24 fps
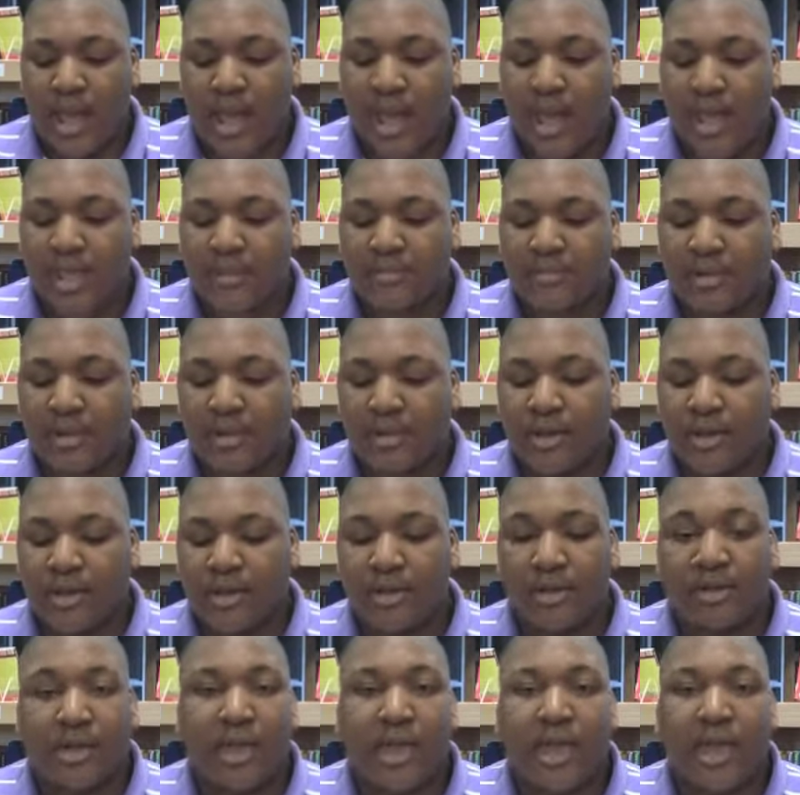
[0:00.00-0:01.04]
I am no
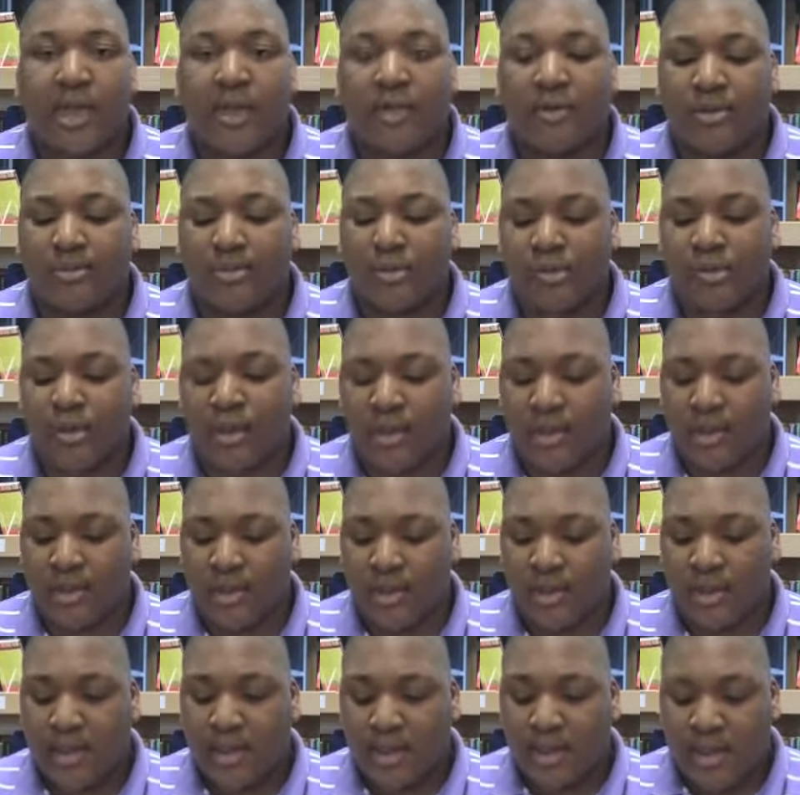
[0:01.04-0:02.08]
longer that angry boy.
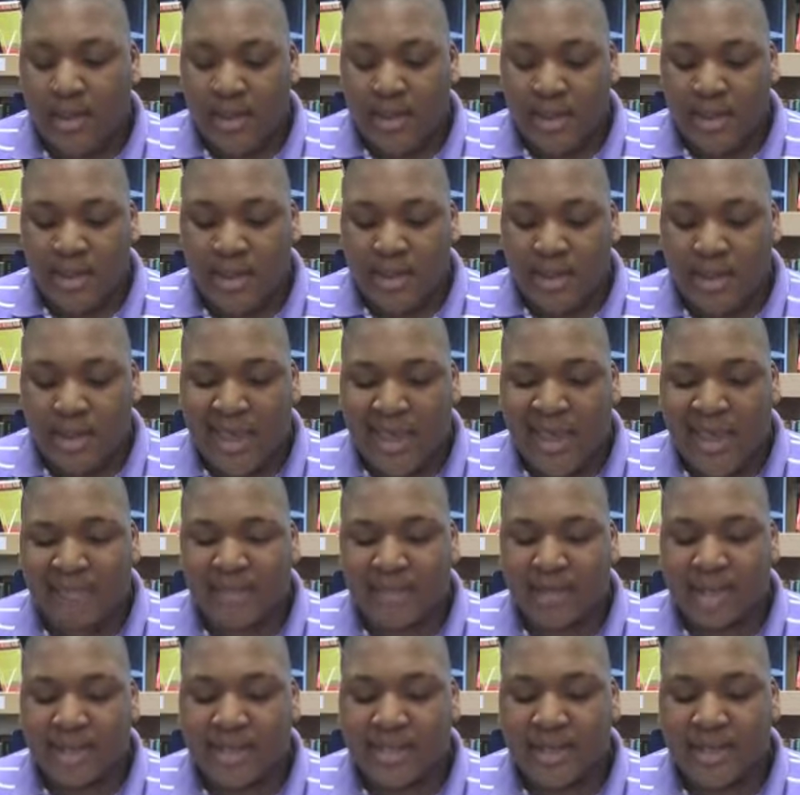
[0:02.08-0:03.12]

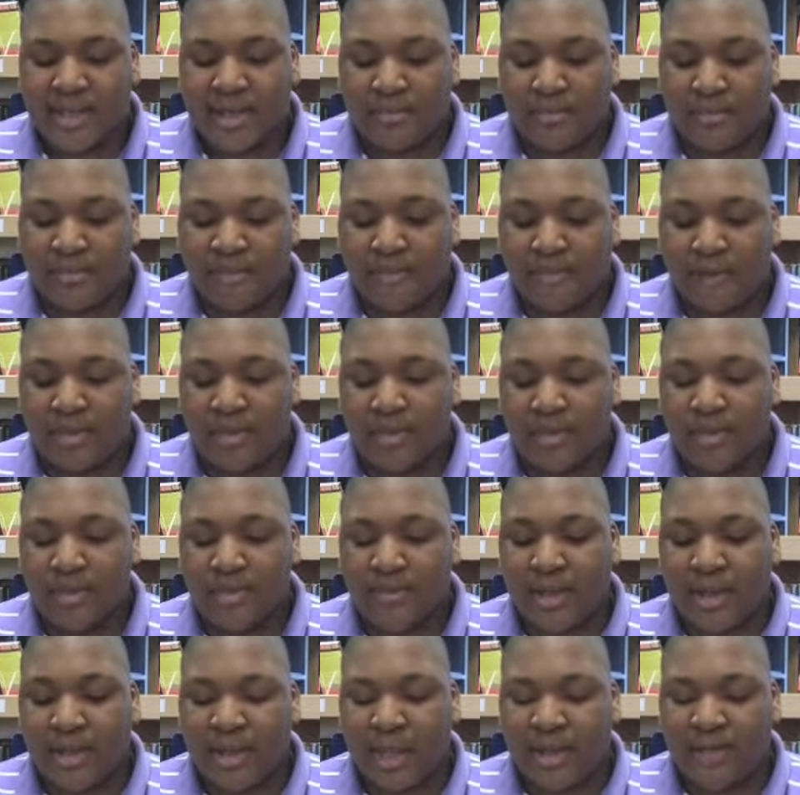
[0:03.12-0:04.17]
Avid has helped me focus on
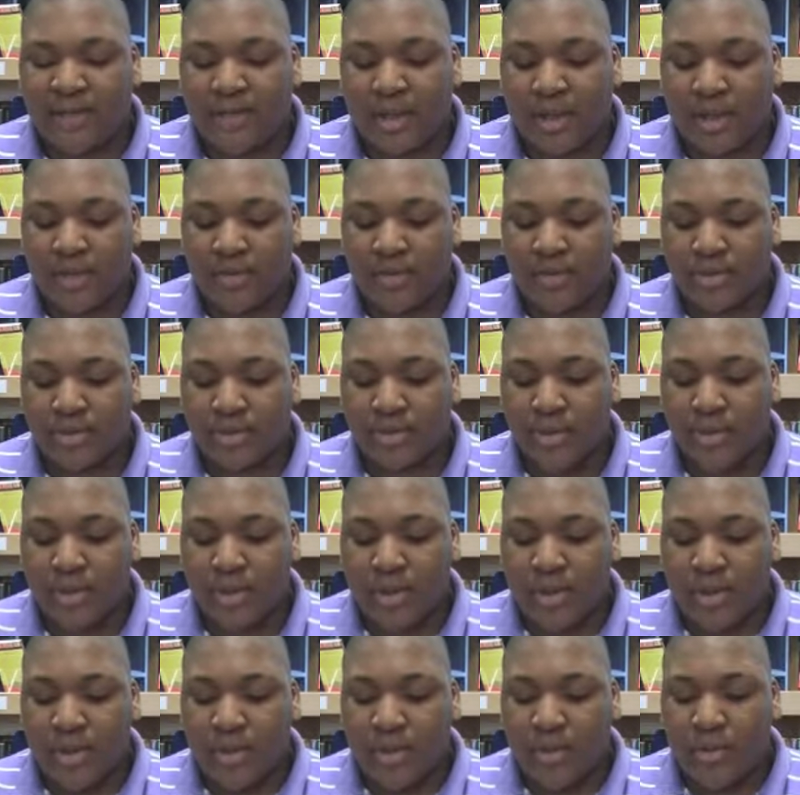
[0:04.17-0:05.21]
my life goals.
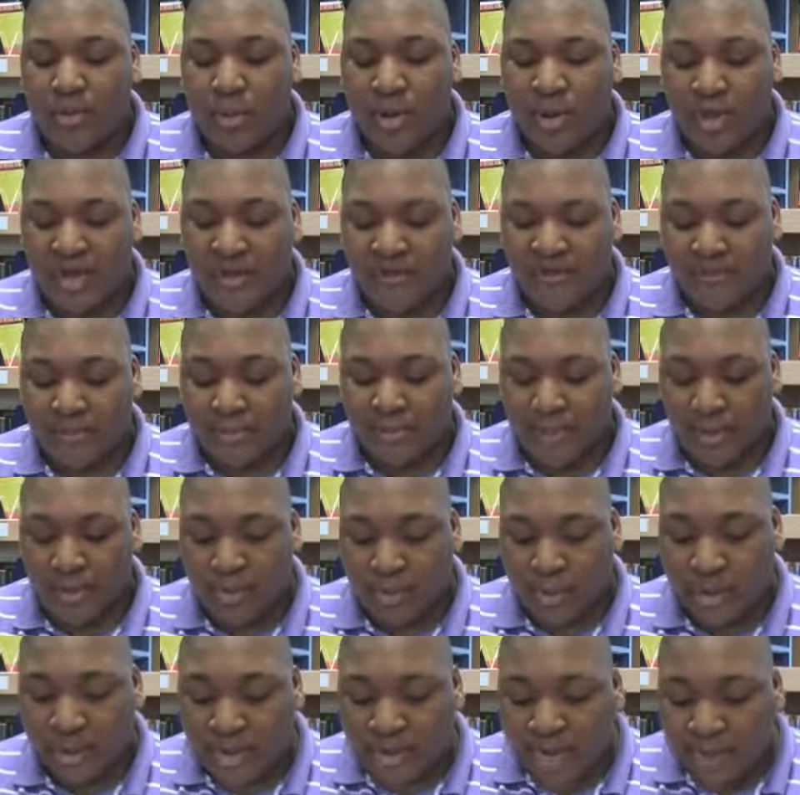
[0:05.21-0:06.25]
One
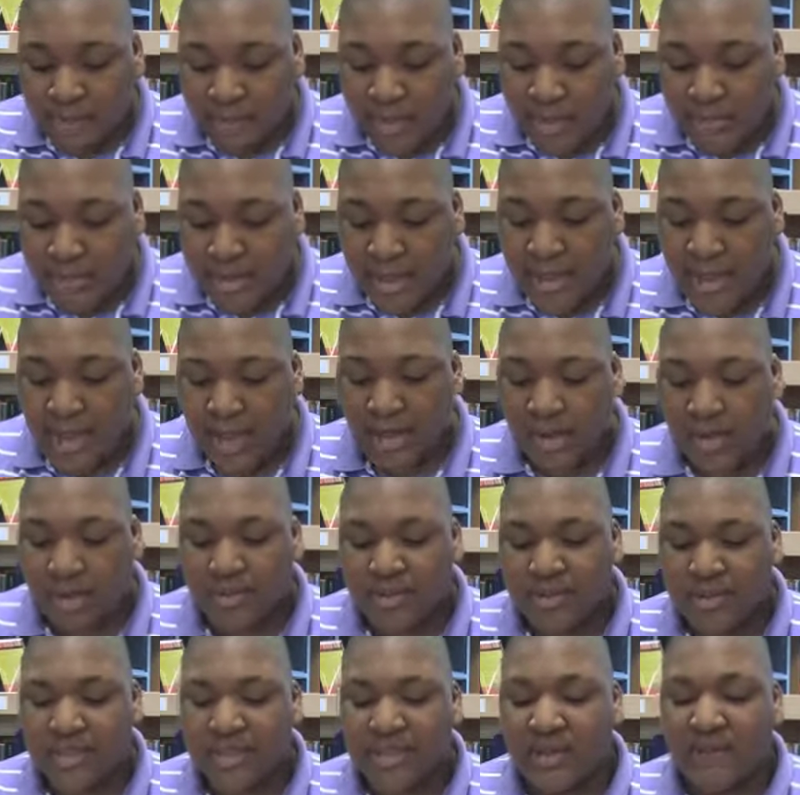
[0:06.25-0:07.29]
of my main
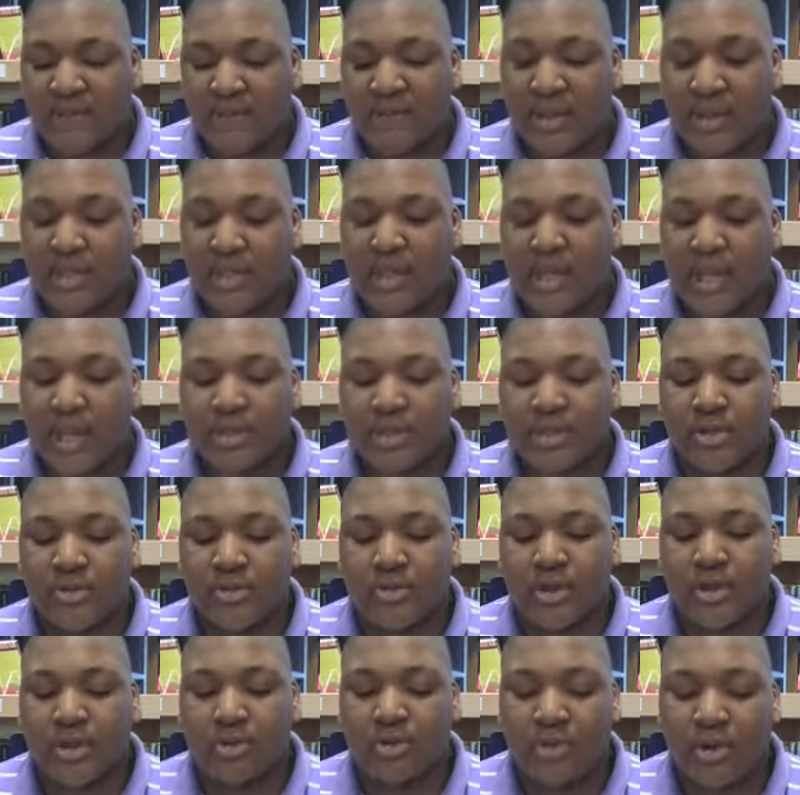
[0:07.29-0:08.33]
goals is to finish high
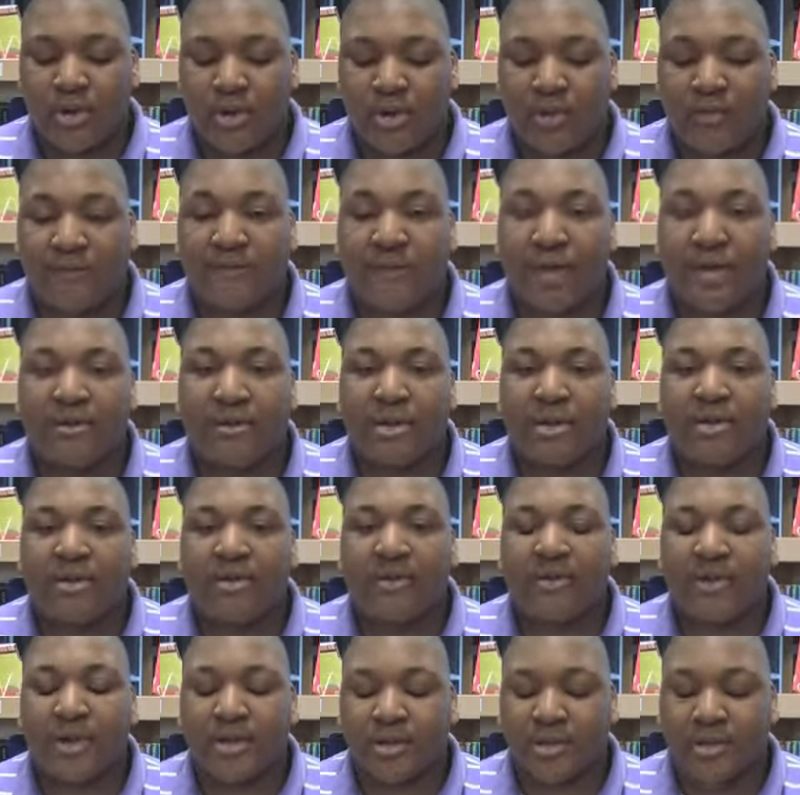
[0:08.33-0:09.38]
school and enroll in Furman
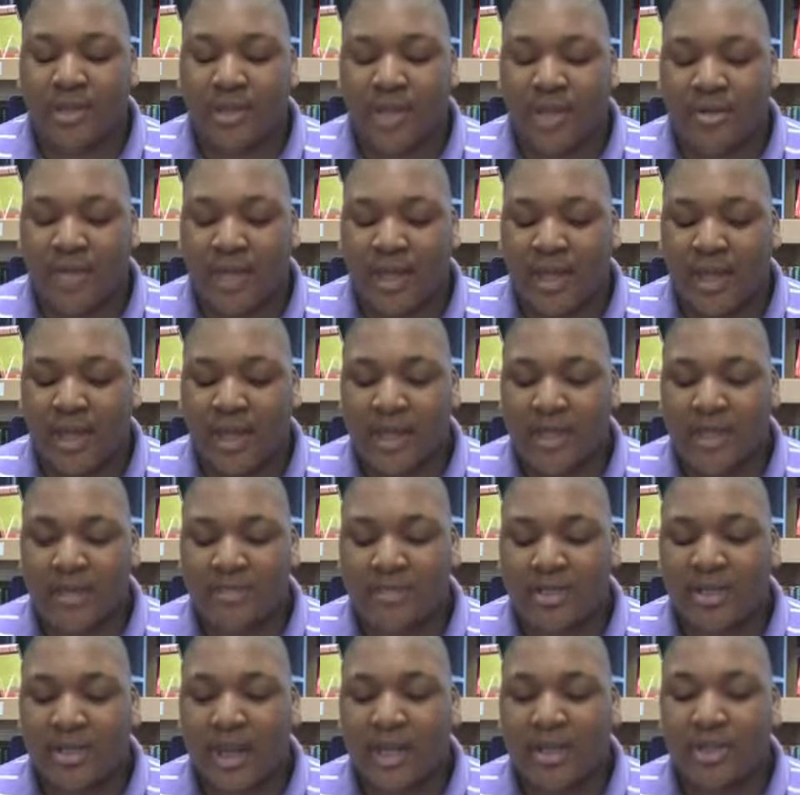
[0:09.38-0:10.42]
University on an
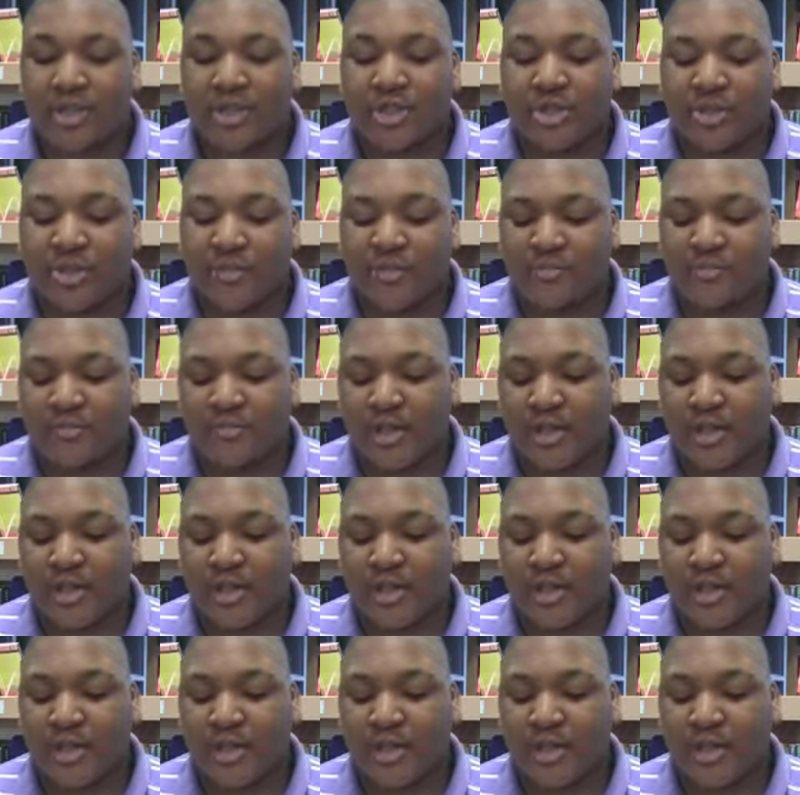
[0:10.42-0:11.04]
academic scholarship.